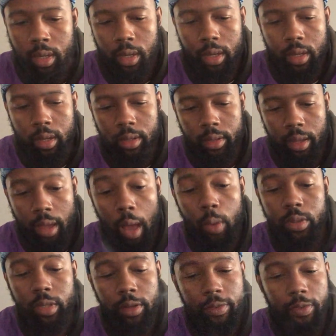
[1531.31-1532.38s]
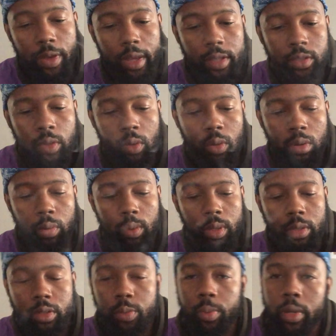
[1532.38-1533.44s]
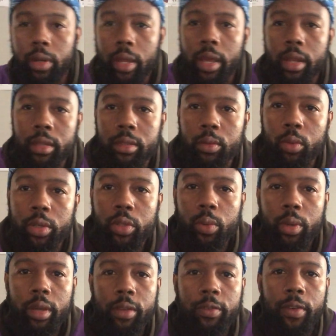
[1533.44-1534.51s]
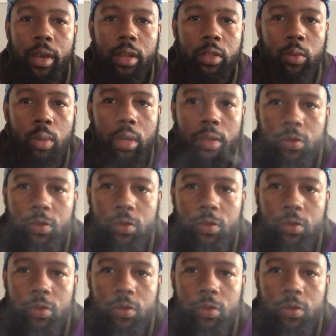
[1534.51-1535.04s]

Uh, I was edified, so Lord willing, the Spirit had it to where you were edified as well.